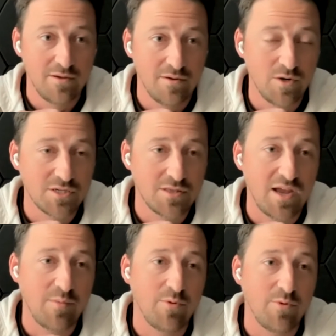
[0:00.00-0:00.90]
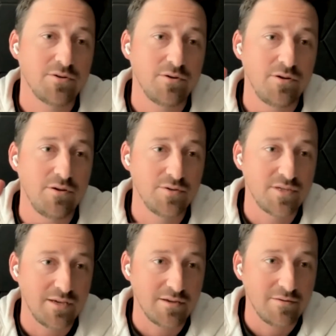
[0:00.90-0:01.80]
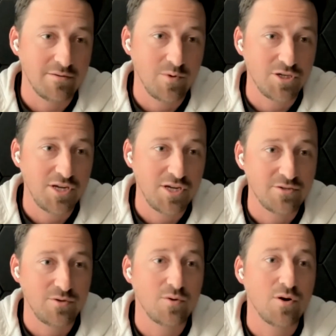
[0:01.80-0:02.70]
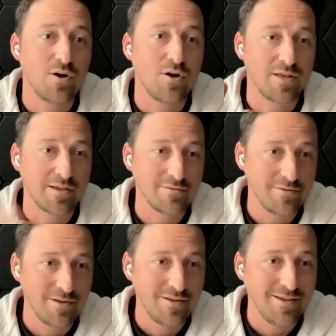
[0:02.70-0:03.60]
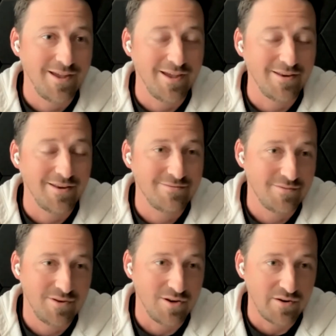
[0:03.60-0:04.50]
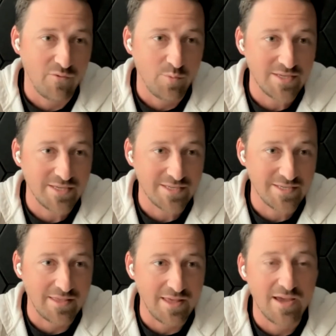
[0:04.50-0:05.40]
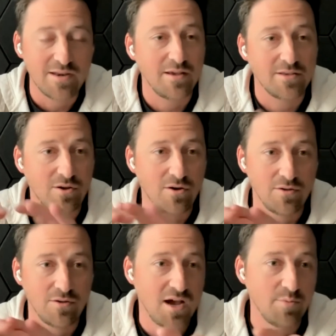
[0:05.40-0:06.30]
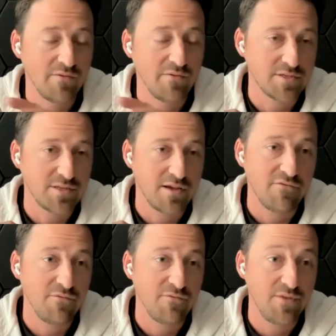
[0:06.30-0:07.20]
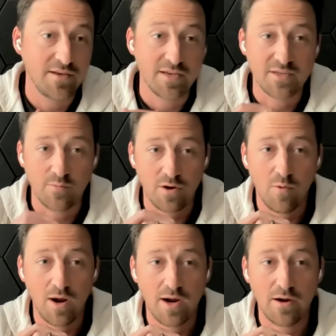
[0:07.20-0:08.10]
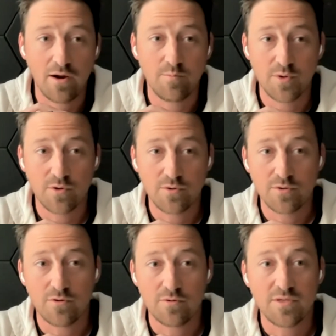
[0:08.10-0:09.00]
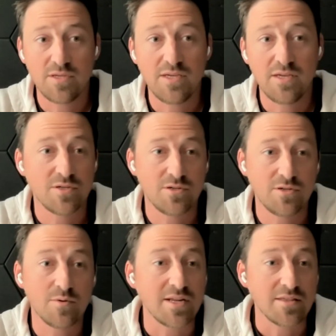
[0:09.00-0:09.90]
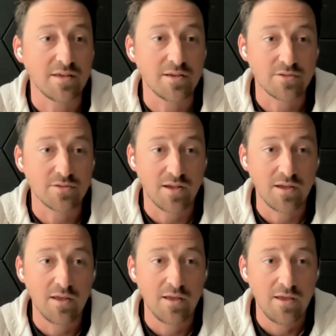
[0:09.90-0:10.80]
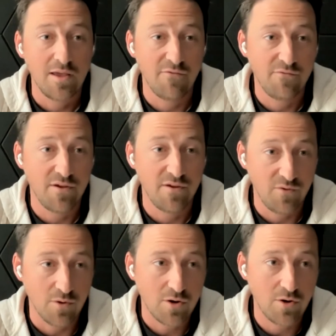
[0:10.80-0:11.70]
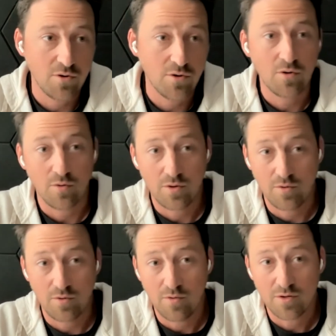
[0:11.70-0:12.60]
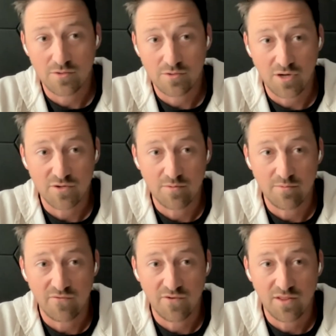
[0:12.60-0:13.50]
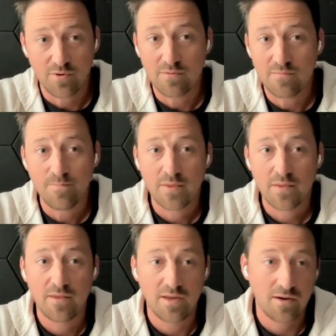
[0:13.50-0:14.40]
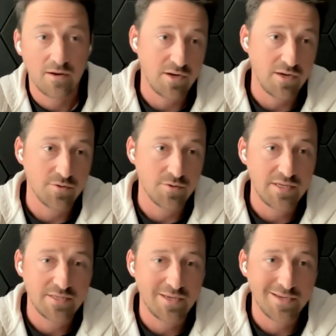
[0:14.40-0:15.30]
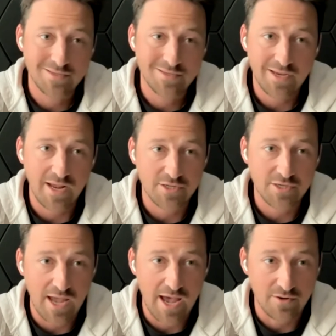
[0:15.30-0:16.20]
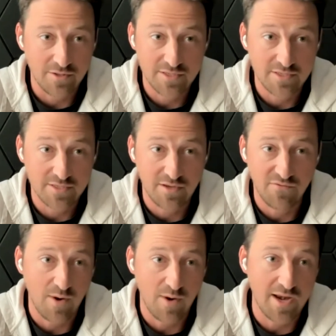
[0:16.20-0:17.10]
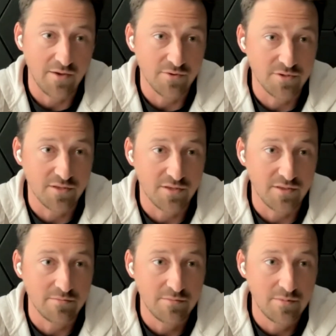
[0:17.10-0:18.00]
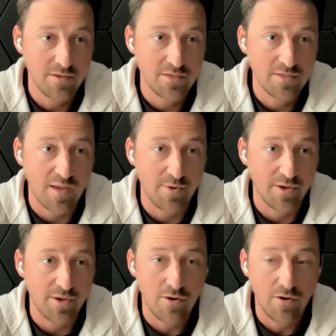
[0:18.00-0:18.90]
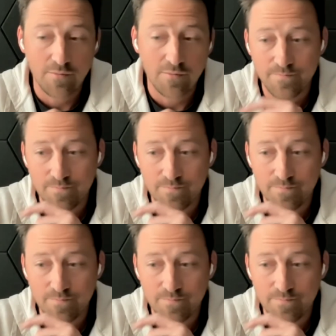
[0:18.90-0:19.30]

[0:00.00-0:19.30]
which libraries are you using, which chains are you calling, and different pieces like that. It's all top level stuff that doesn't require Bildr team to do anything. So like if you're a coder or a JavaScript developer that already knows these things, they can actually add all this stuff right now. There's nothing stopping it at all.